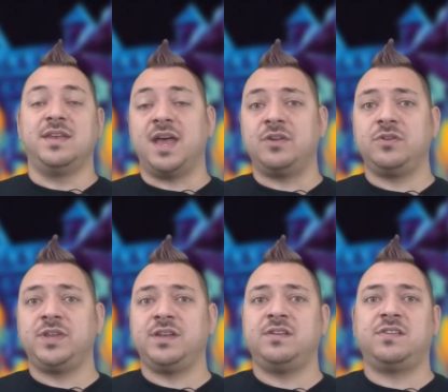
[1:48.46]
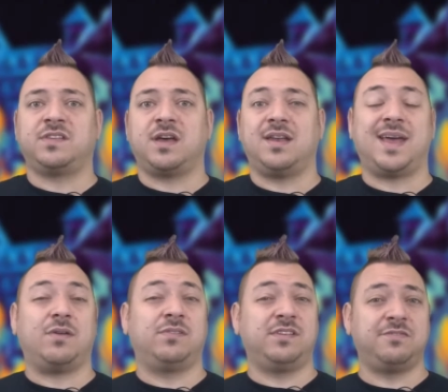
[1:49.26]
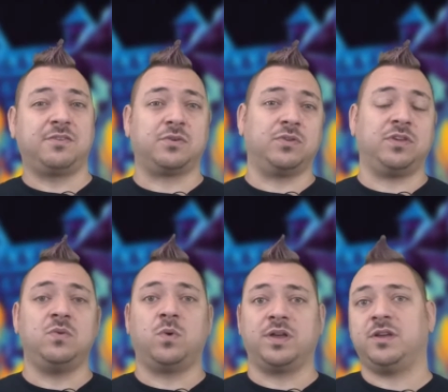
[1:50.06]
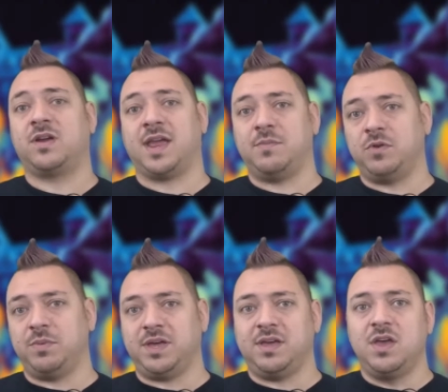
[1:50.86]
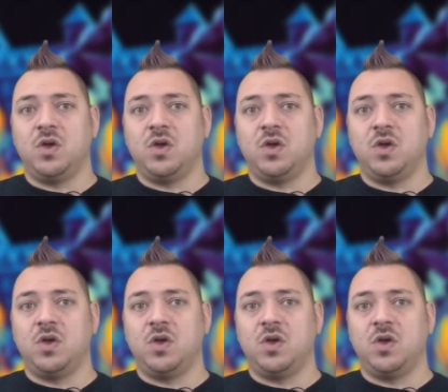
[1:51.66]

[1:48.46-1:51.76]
Now you'll need to decide how difficult you want your game to be.